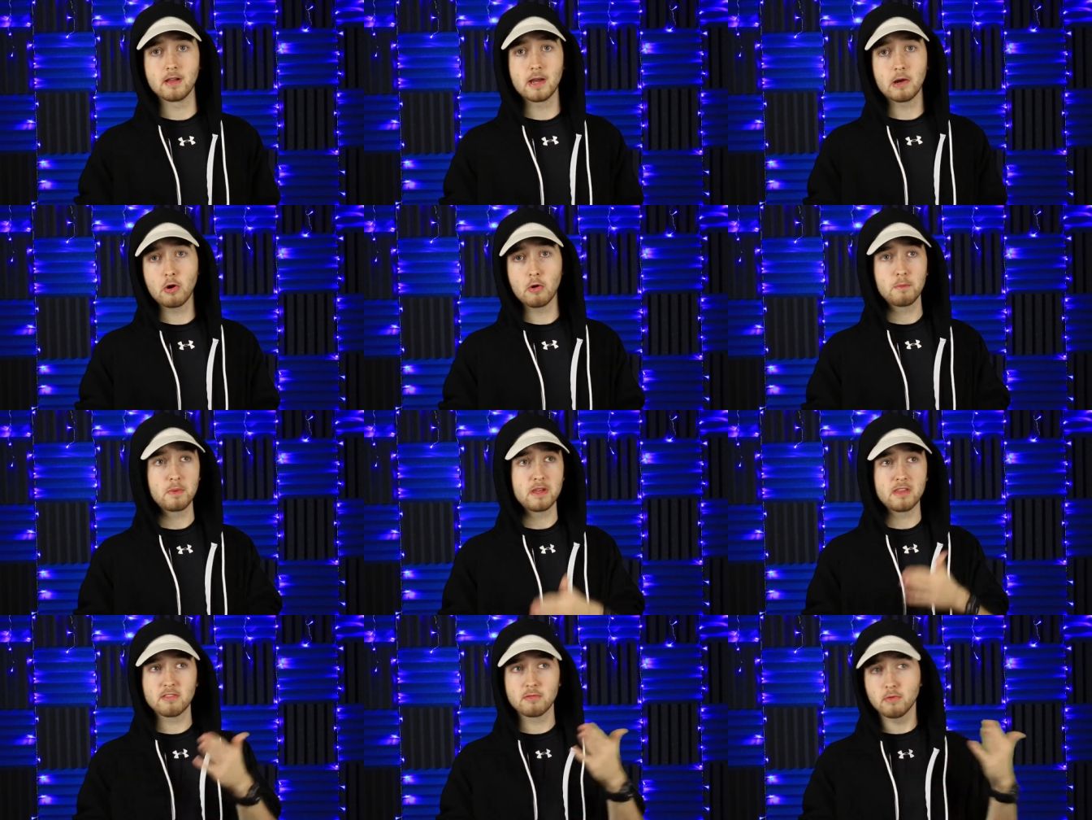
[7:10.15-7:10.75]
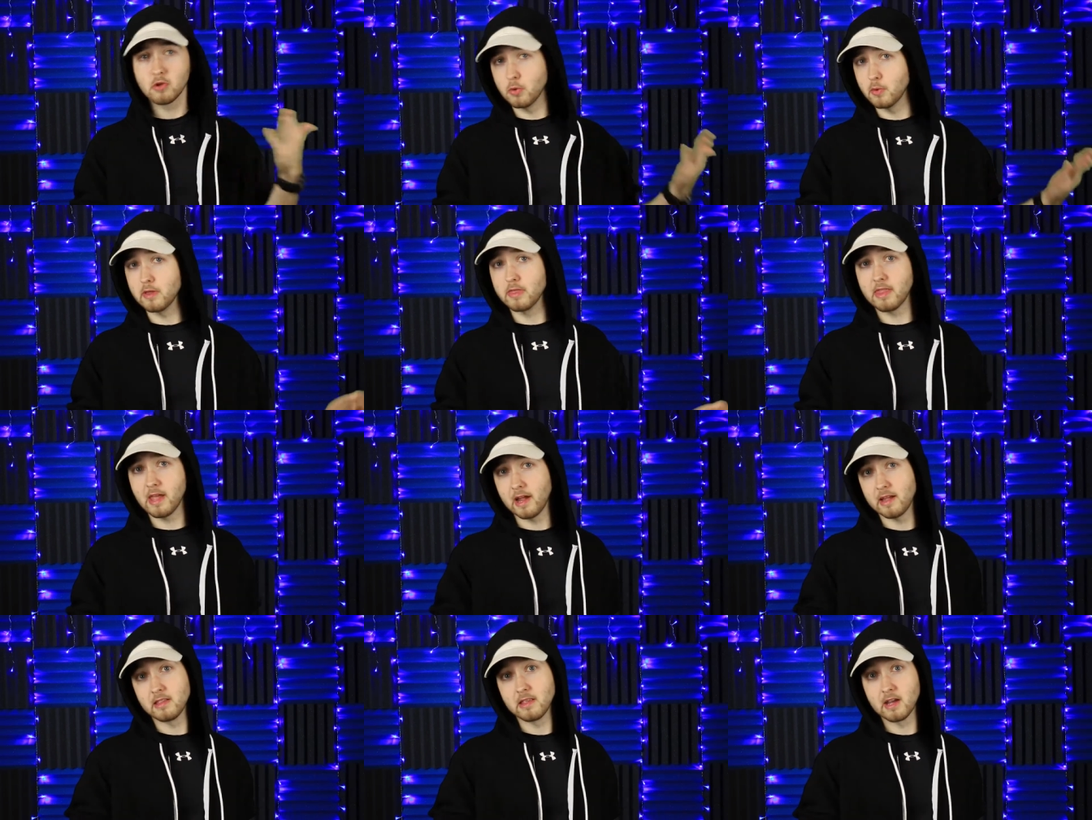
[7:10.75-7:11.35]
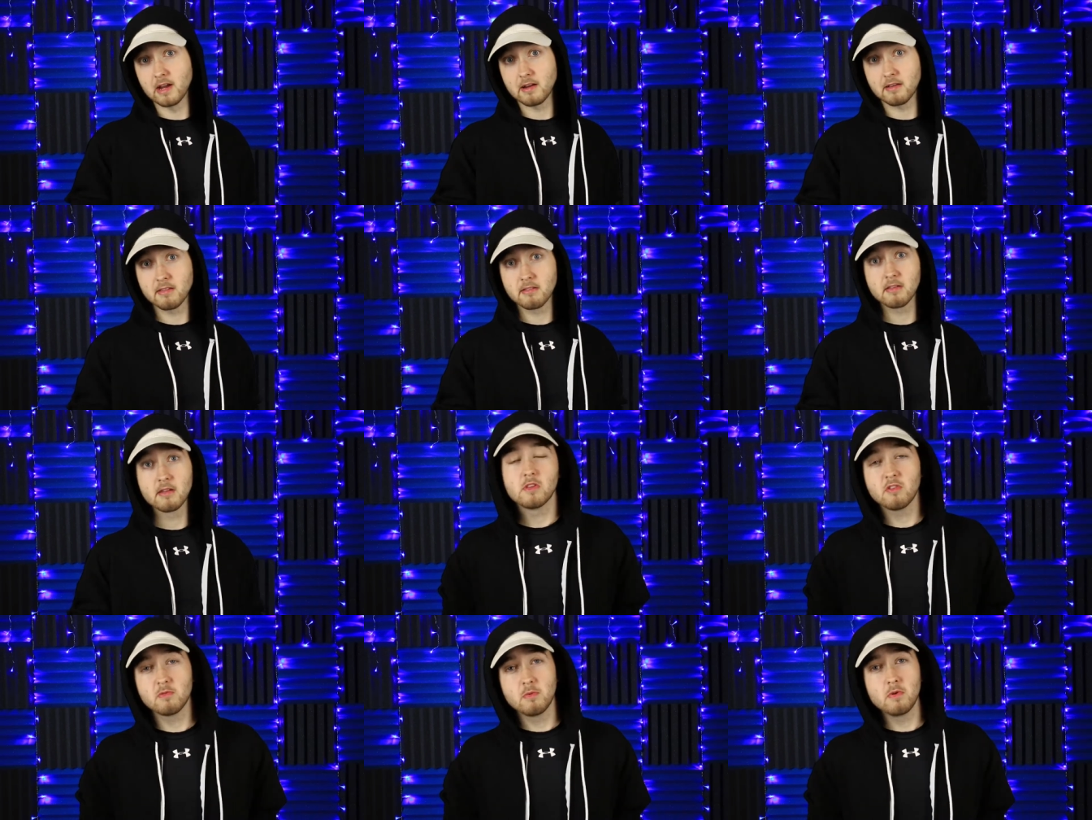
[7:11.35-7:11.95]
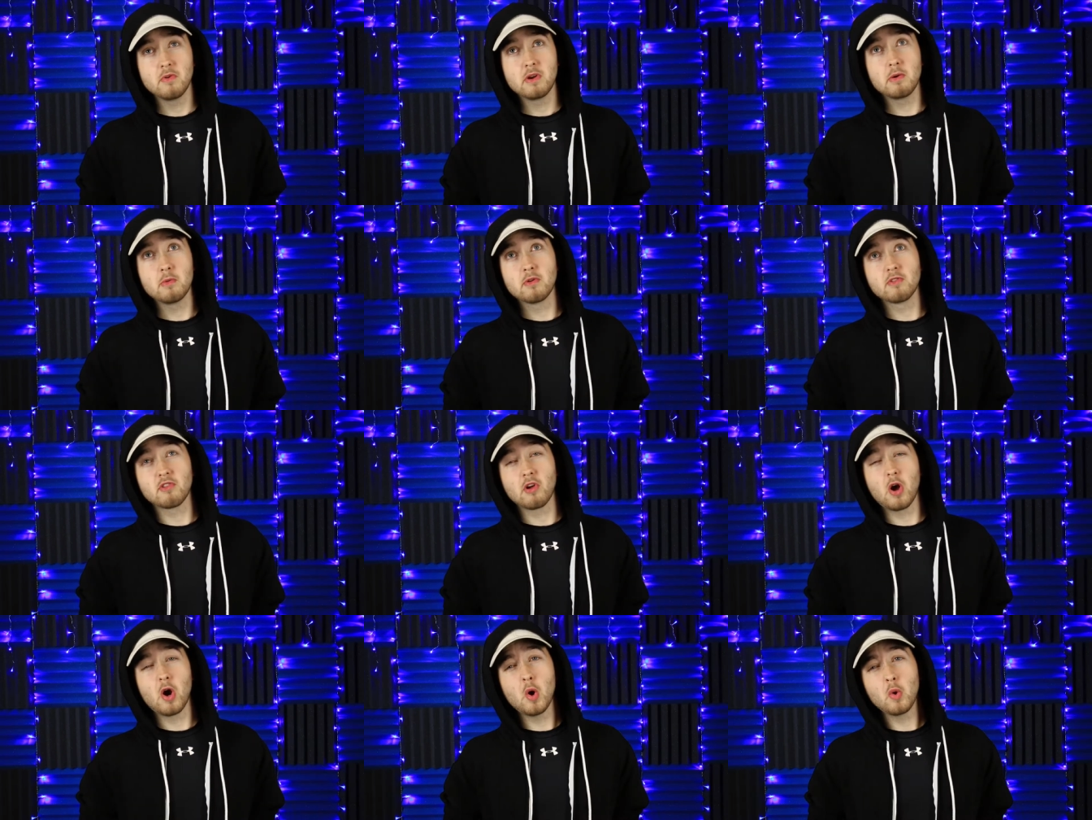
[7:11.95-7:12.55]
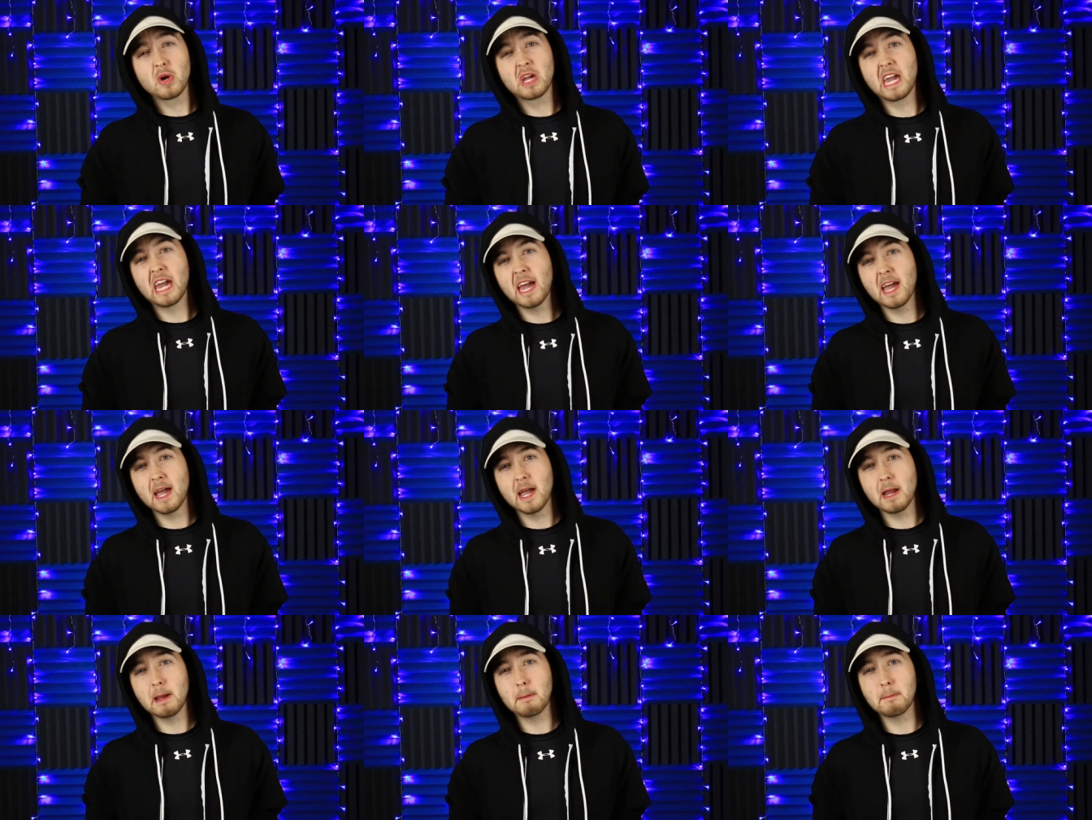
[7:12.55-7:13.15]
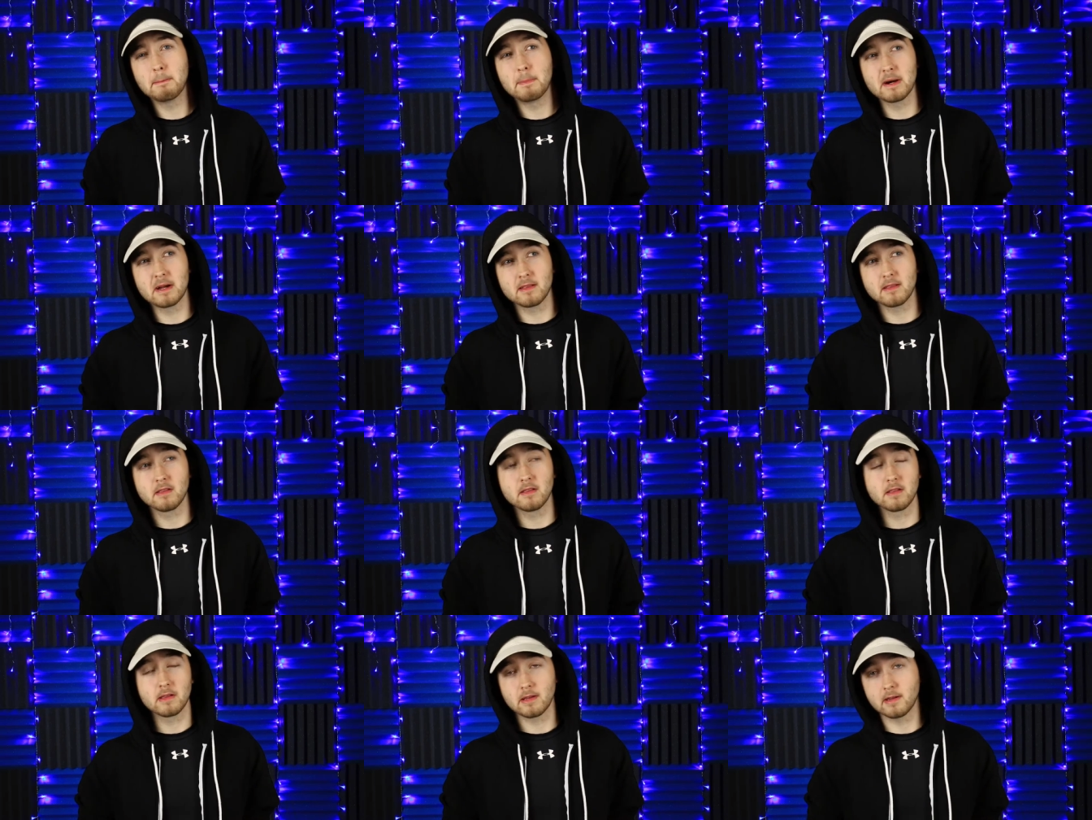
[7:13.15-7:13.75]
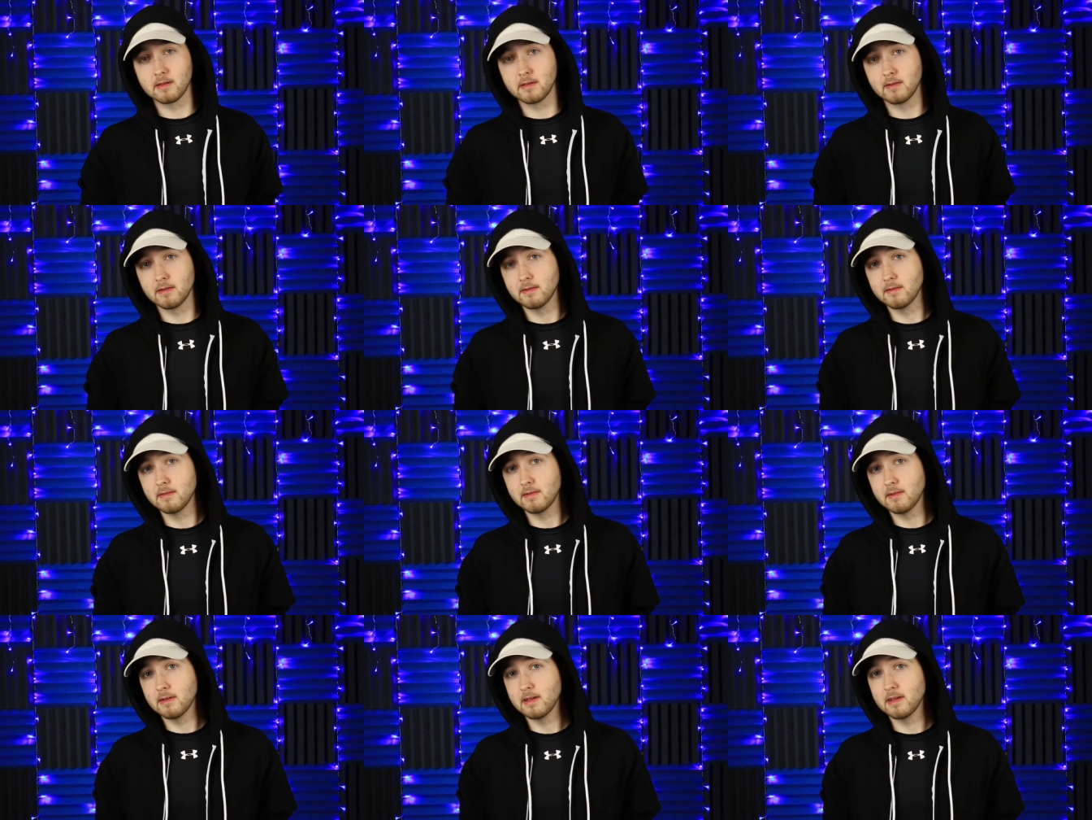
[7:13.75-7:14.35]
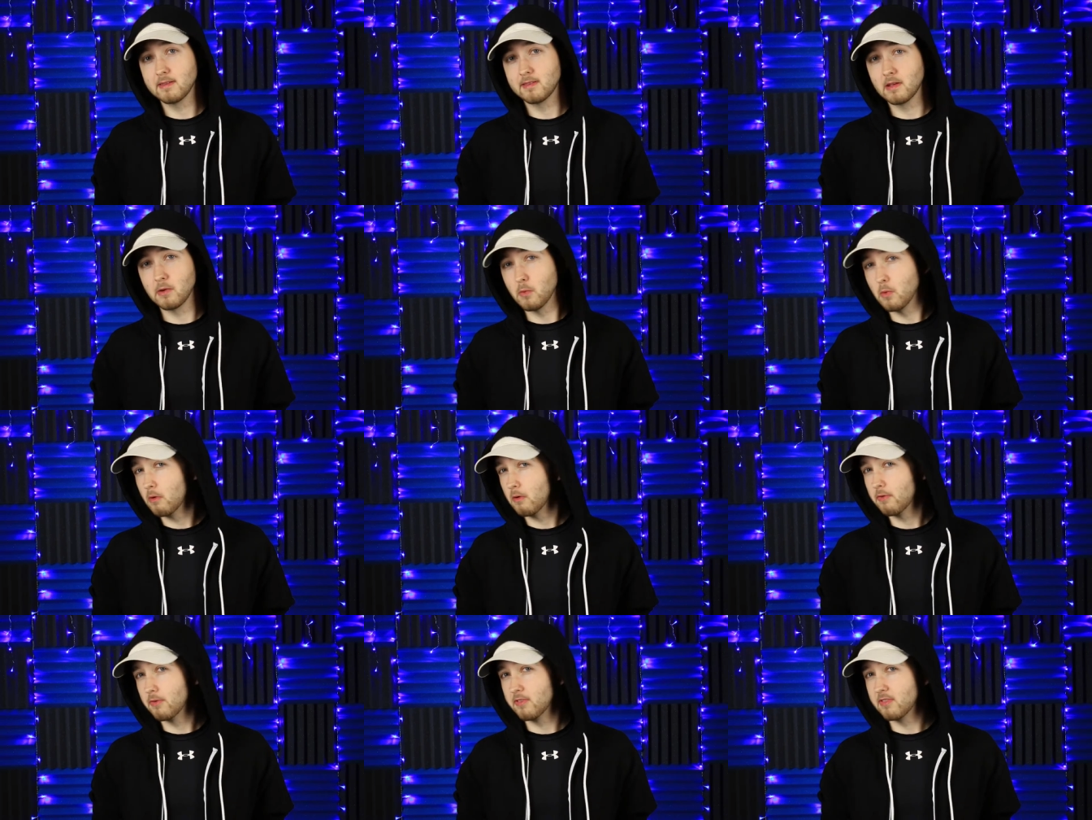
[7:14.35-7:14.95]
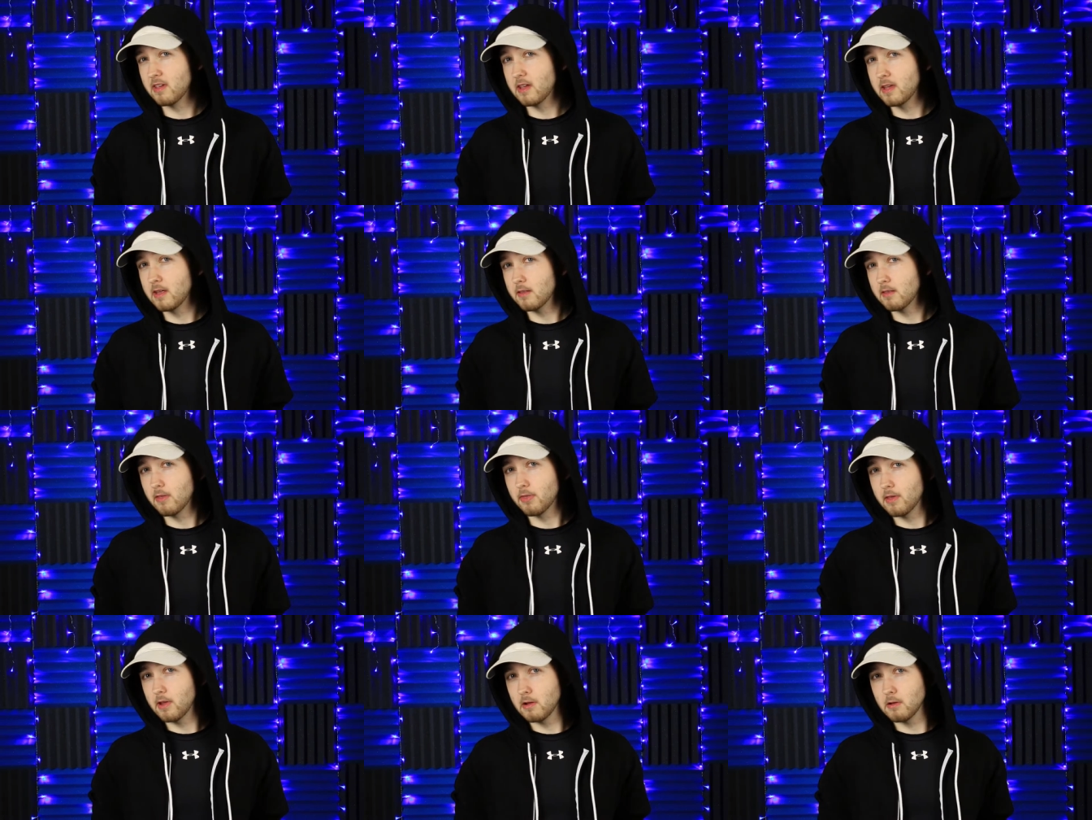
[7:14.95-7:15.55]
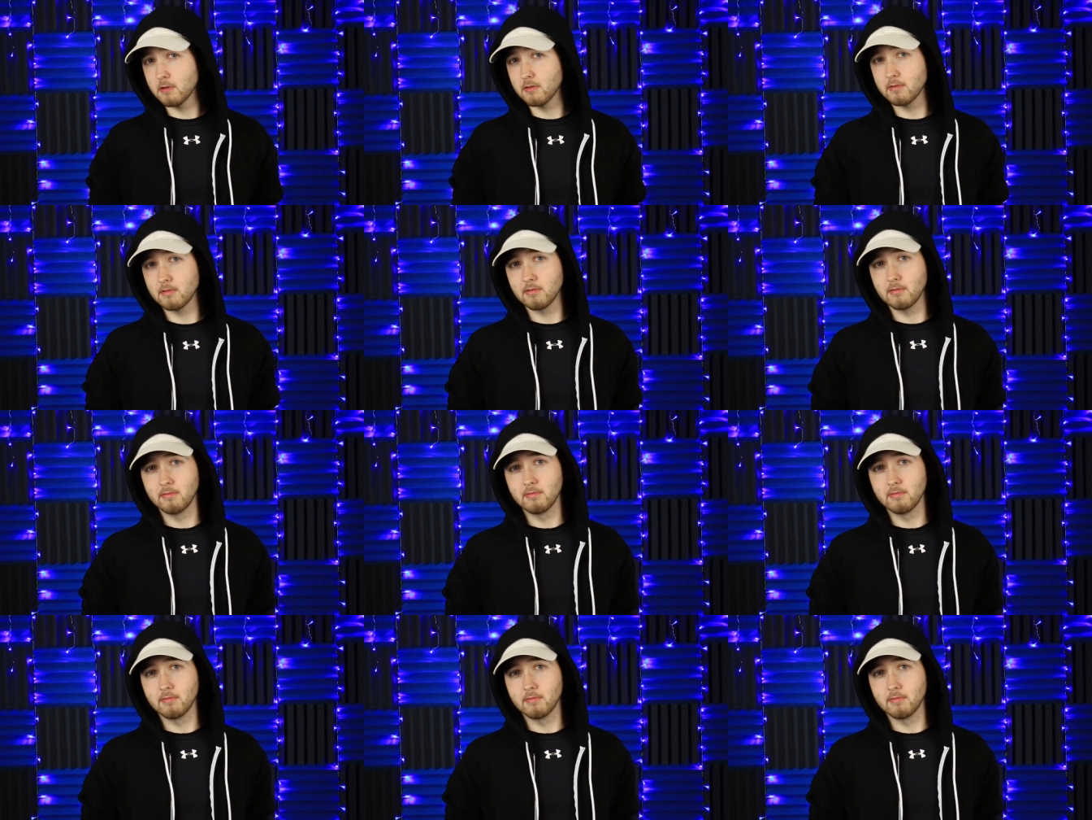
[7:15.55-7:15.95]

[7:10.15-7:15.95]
I hope he's doing that next. This movie was okay, but, like, is it worth seeing at the theaters?